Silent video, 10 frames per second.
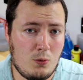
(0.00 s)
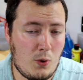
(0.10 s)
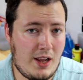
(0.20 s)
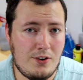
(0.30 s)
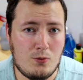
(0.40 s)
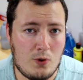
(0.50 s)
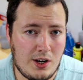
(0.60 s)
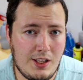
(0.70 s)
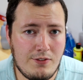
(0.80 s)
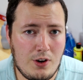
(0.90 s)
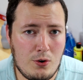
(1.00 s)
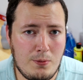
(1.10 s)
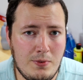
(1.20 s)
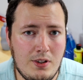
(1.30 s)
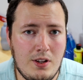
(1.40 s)
wet and runny
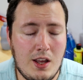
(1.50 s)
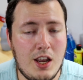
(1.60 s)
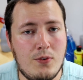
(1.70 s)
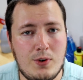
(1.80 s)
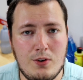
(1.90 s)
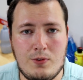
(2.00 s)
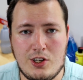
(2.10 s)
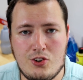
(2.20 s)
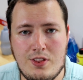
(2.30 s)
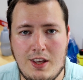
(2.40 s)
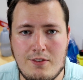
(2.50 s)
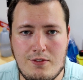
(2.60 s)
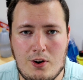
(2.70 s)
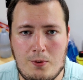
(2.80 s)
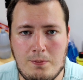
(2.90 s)
foam and real rich thick
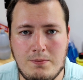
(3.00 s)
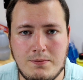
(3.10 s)
foam.